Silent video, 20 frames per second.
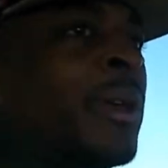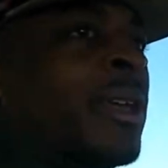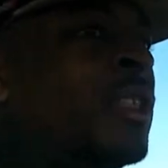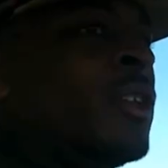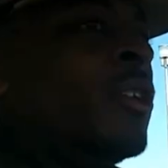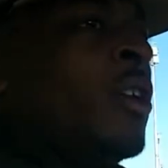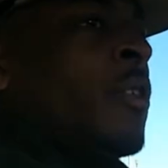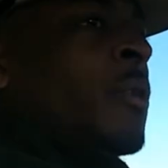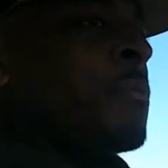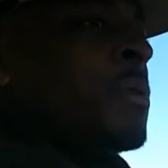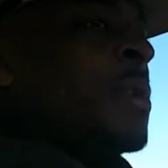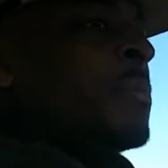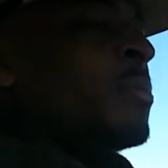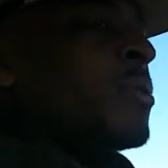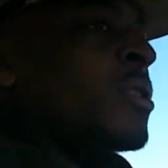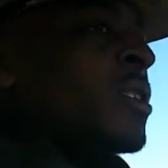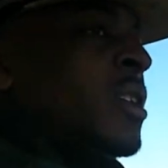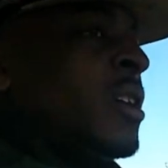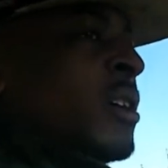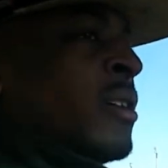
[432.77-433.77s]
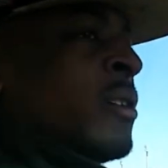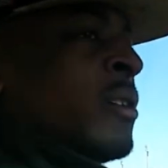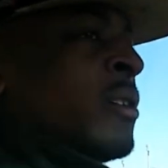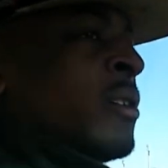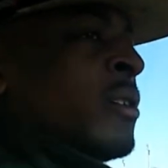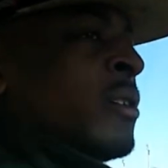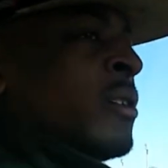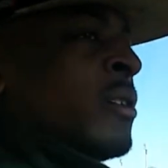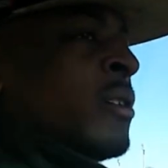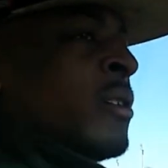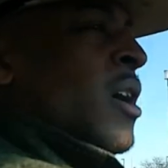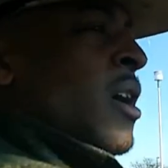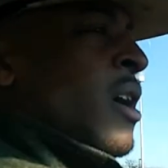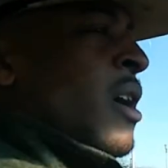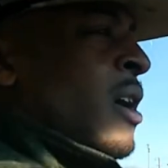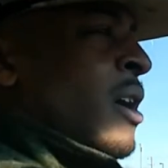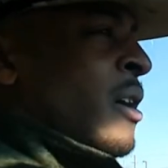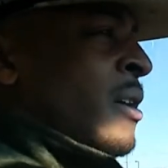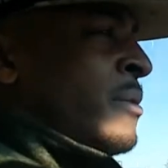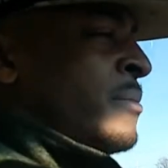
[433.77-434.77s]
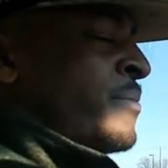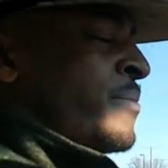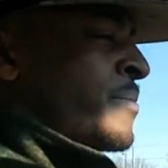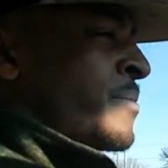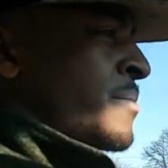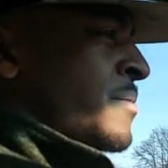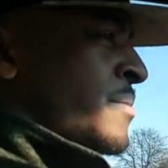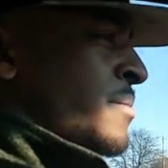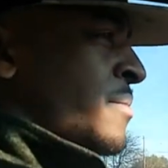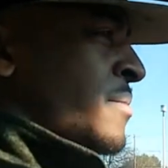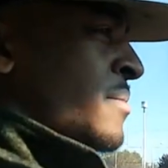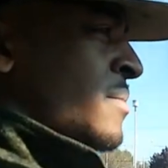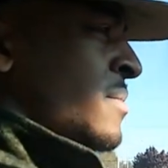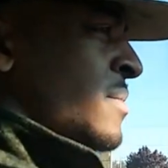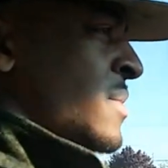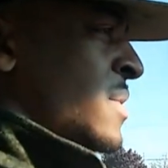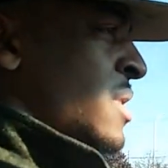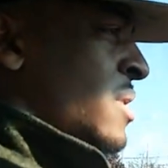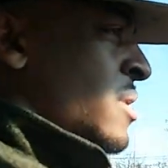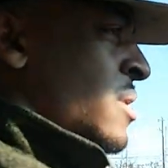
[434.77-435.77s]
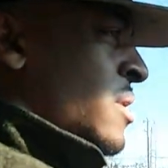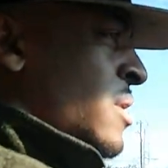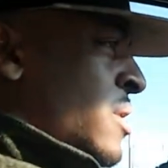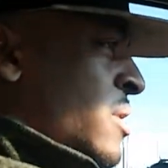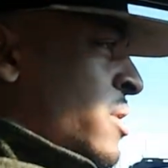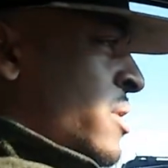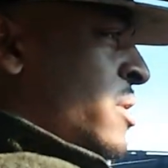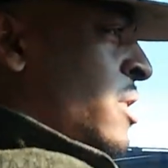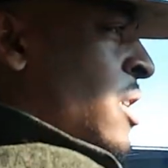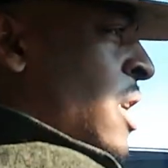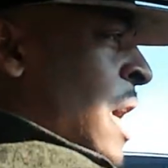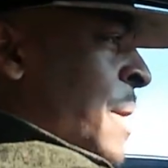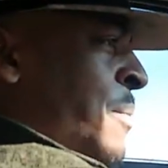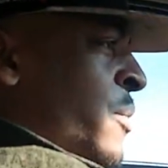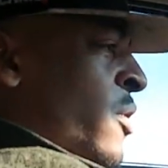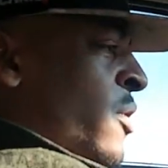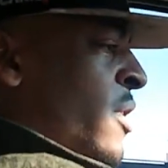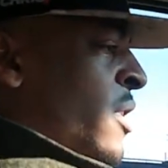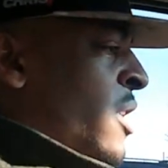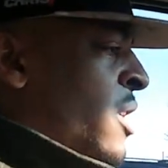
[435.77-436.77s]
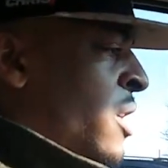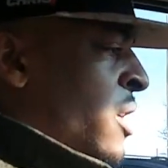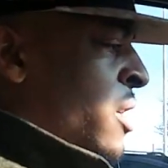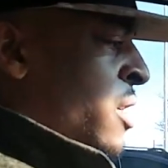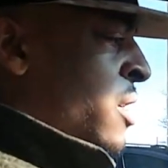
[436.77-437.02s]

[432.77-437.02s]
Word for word: mainly all the people go. Um, so I'm going to